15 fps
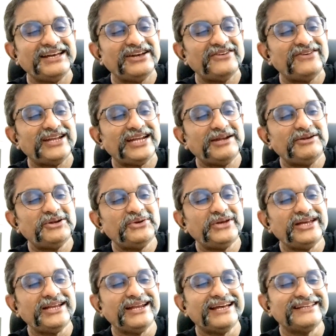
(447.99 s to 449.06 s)
When I am
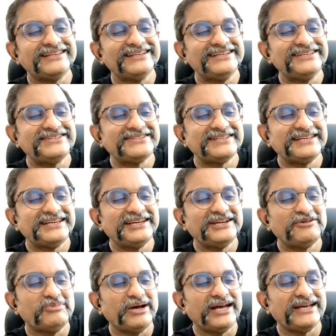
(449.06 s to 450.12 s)
doing like this, it
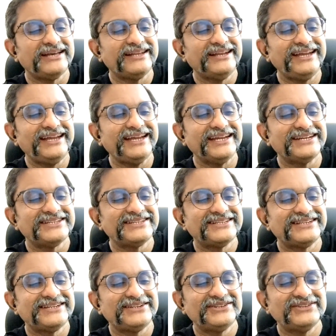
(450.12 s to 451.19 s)
migrates
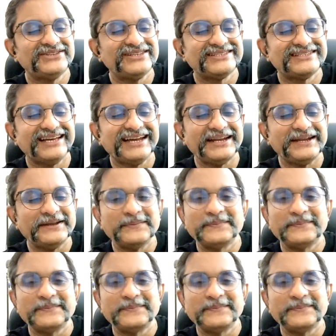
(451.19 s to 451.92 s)
to this side.